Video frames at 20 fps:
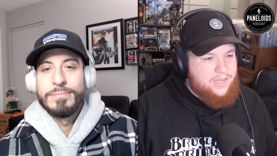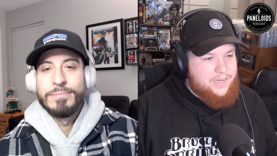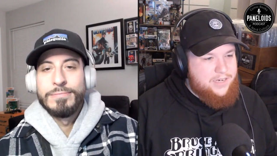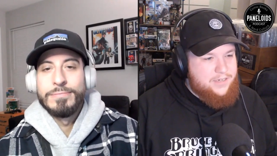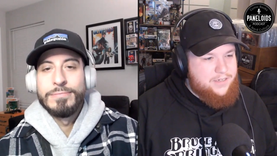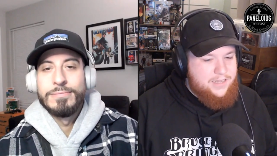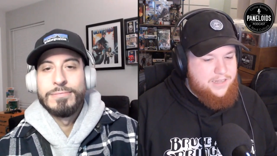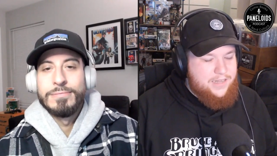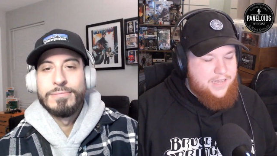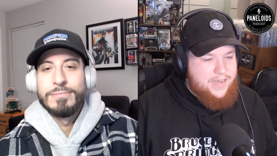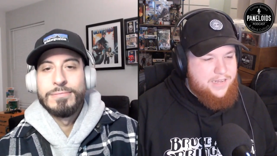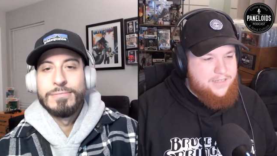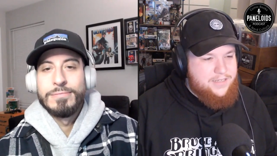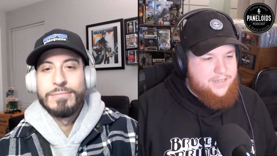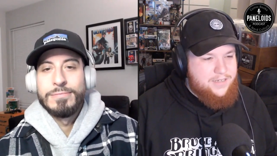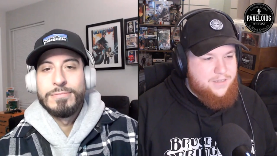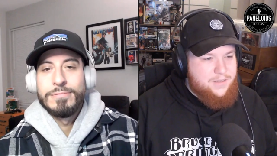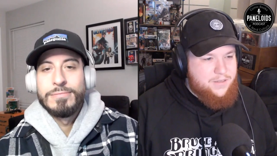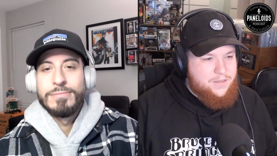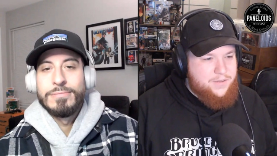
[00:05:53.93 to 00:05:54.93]
Speaker 1: like
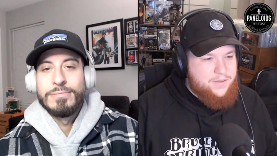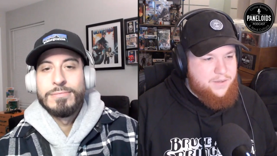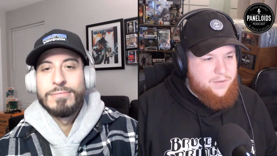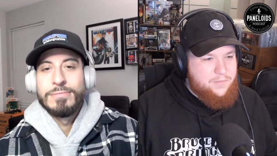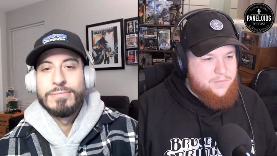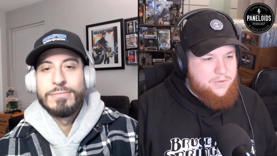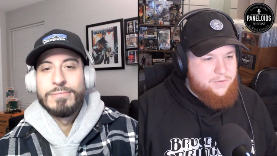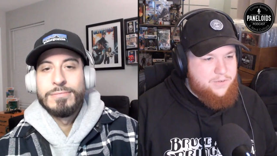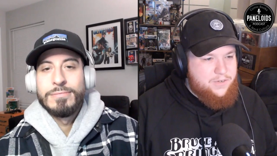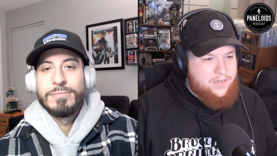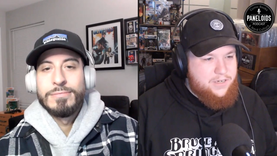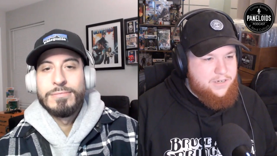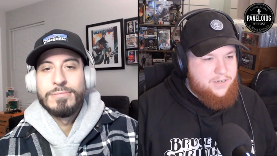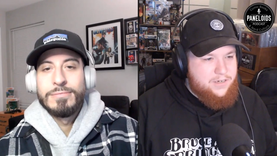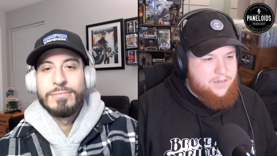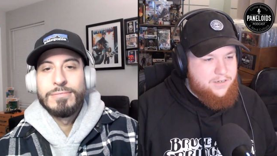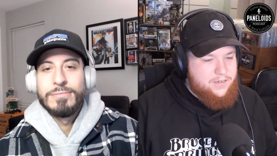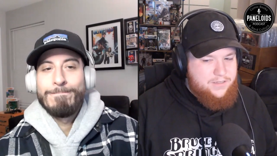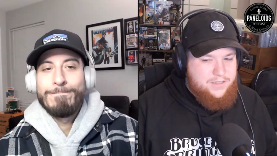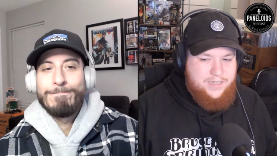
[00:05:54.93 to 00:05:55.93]
Atlantean themed
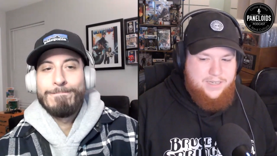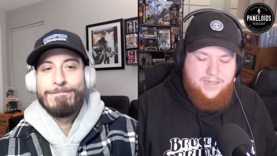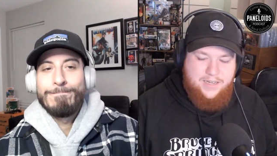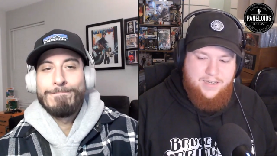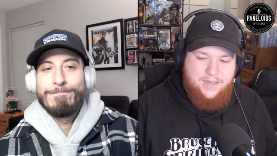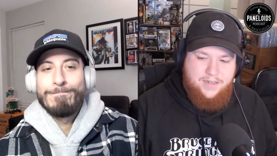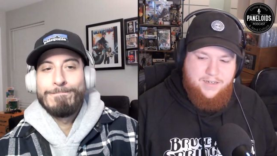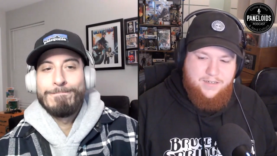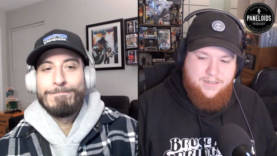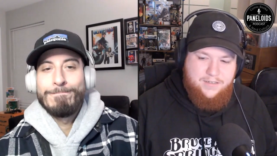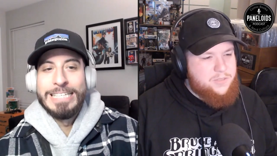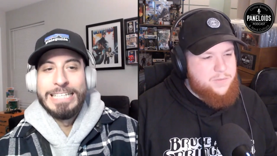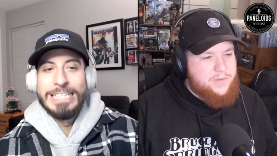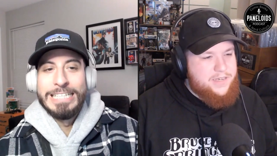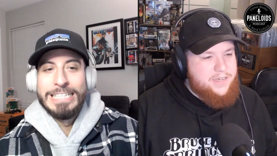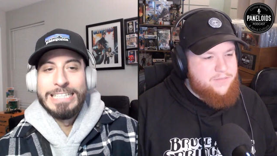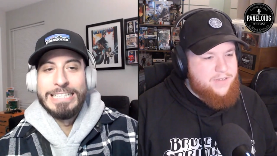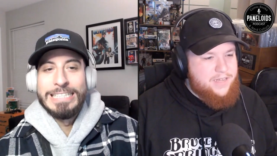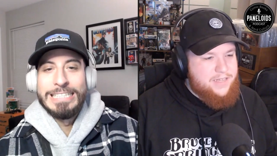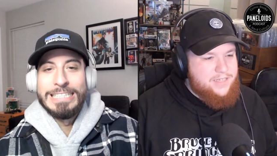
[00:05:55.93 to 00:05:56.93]
one. Yeah. yeah.
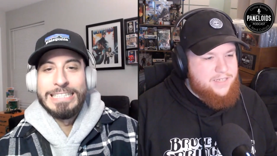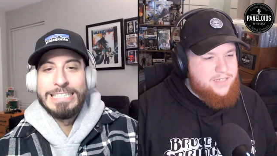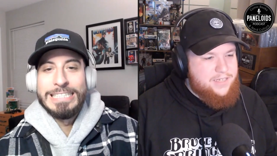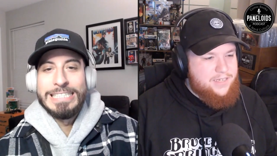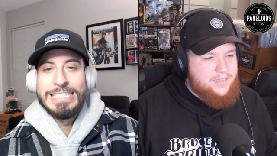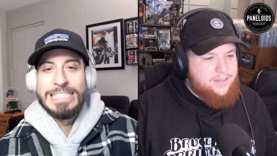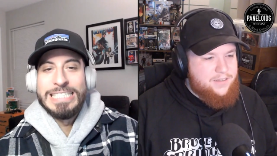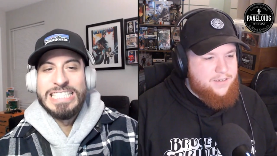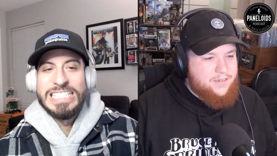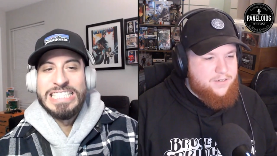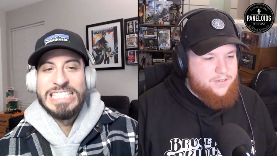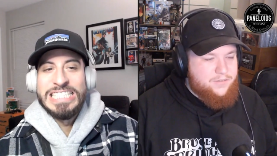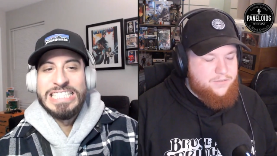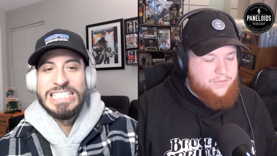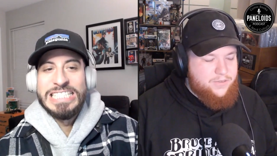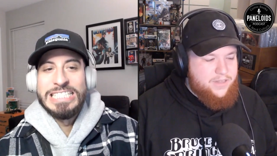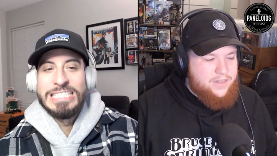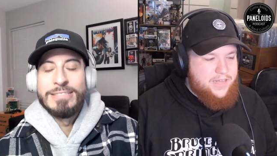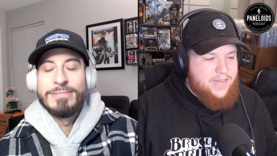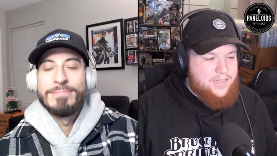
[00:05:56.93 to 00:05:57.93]
Speaking of that scene
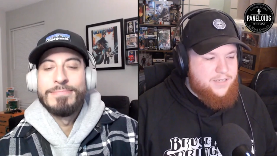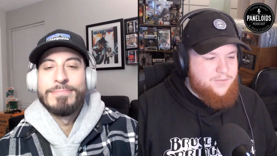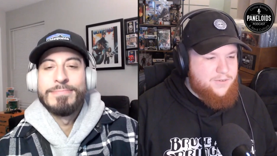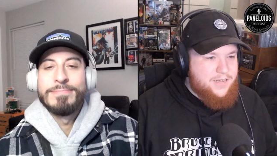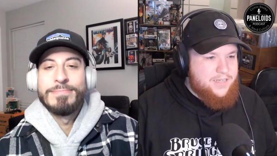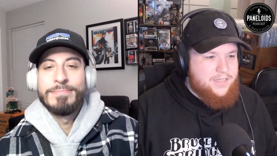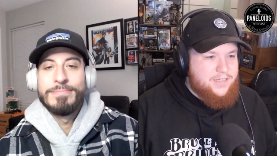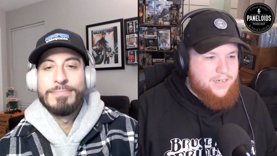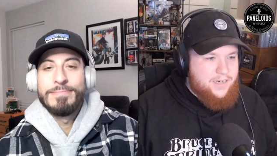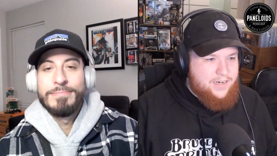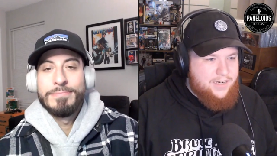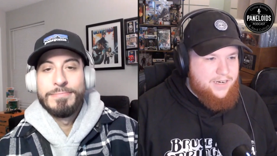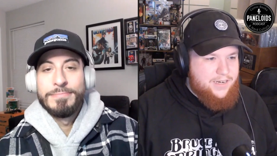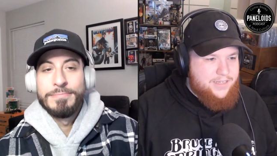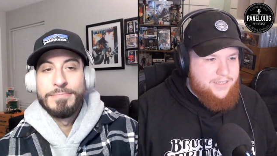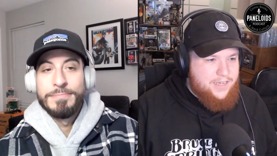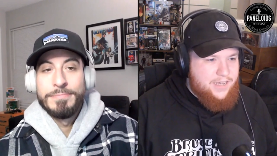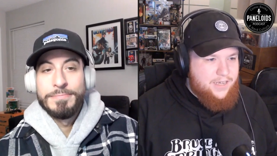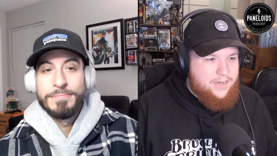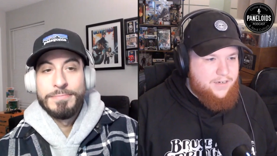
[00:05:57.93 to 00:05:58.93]
though, that's why mm-hmm. it's a nine out
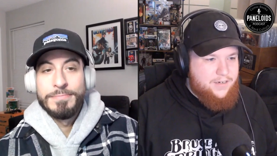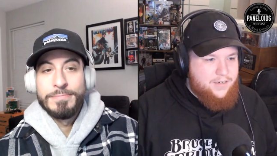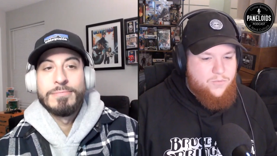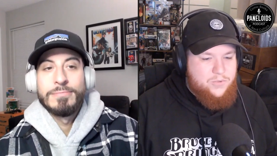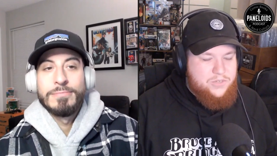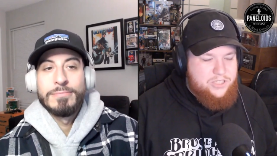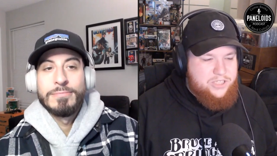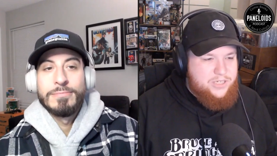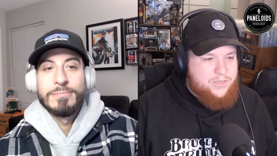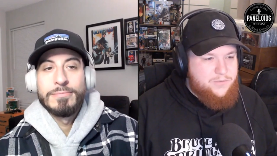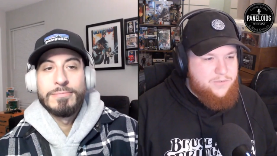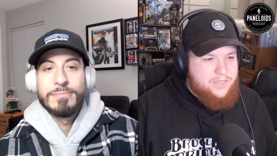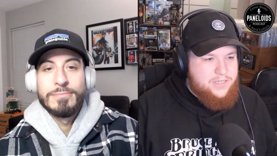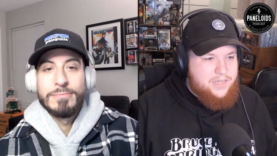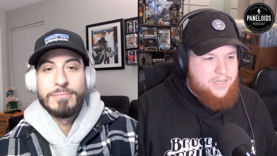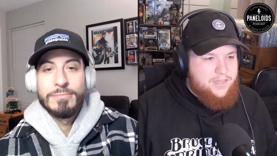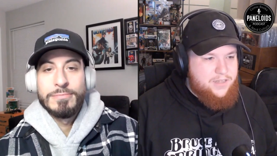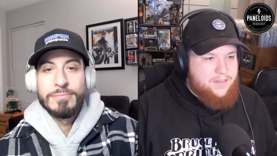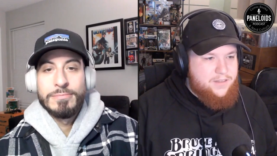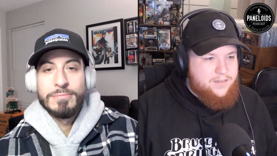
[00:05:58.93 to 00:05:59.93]
of ten. When she was
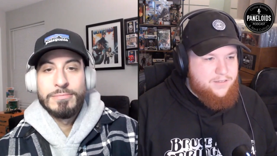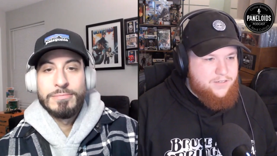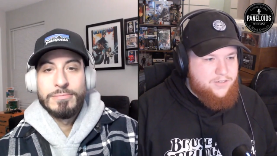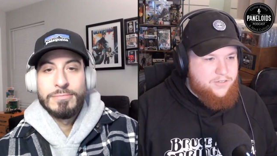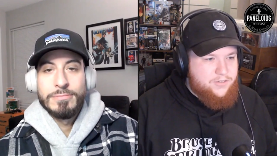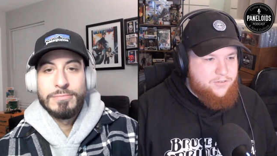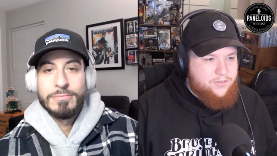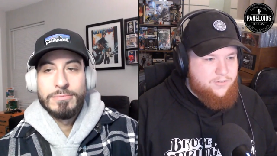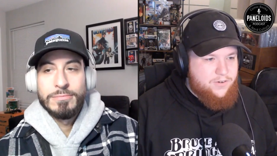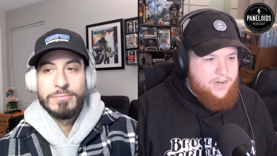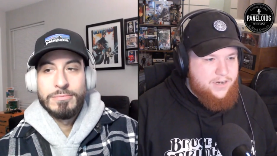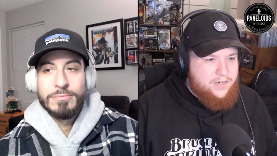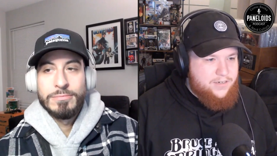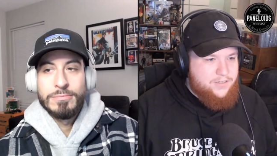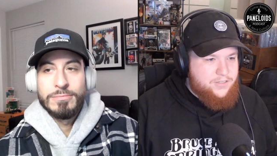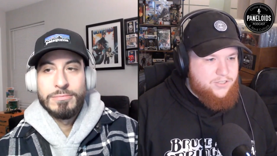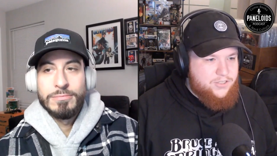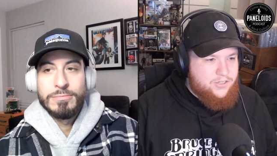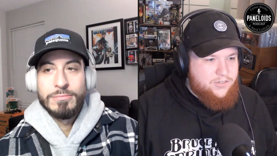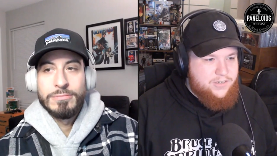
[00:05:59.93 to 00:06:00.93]
in the suit, right?
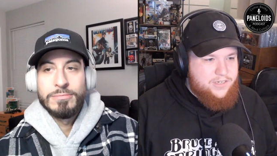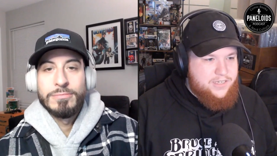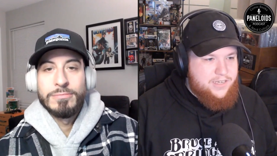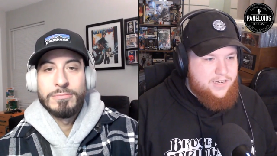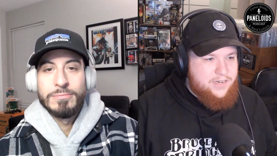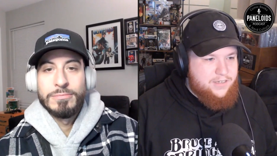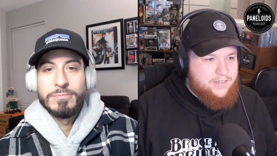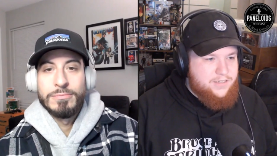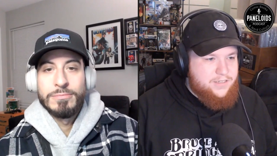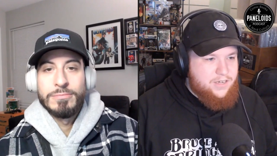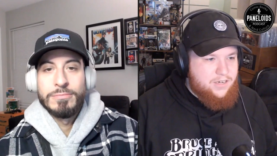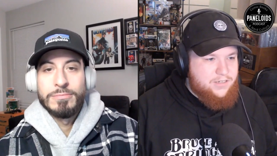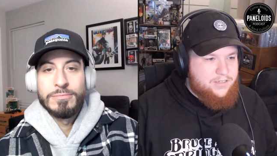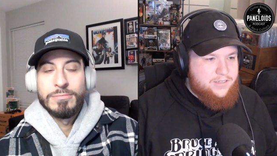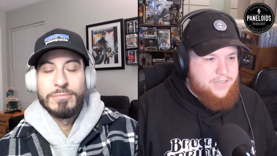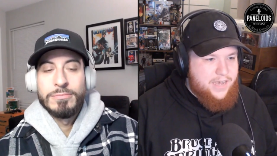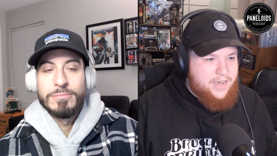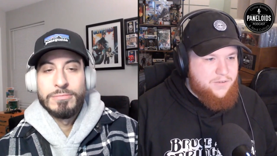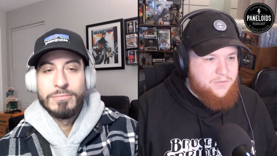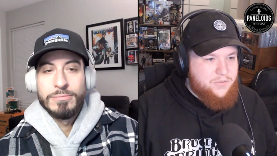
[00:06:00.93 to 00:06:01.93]
sure, he's getting
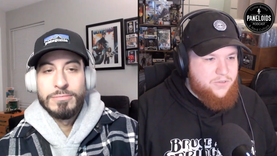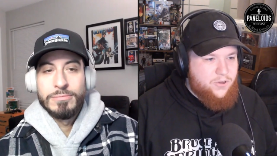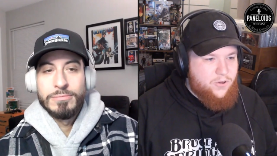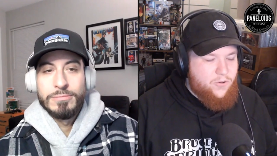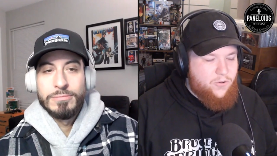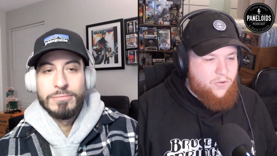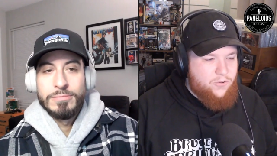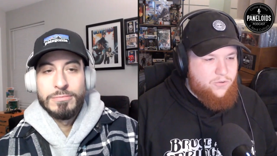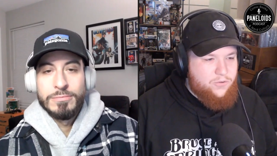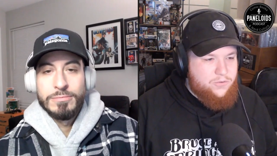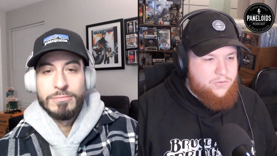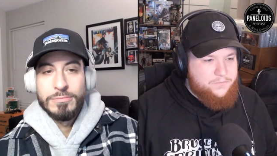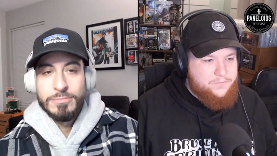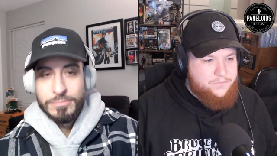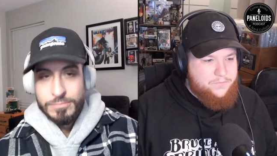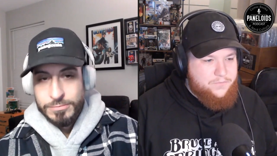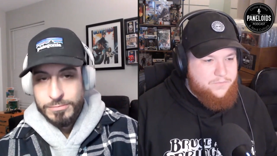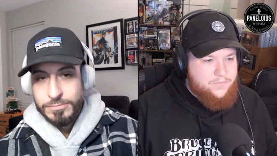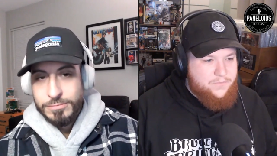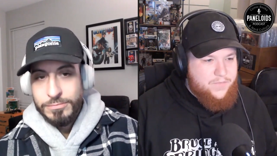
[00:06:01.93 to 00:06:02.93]
sucked down the hole.
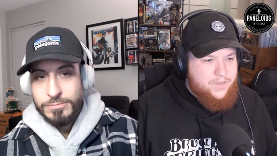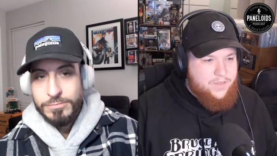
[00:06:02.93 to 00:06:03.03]
Mm-hmm.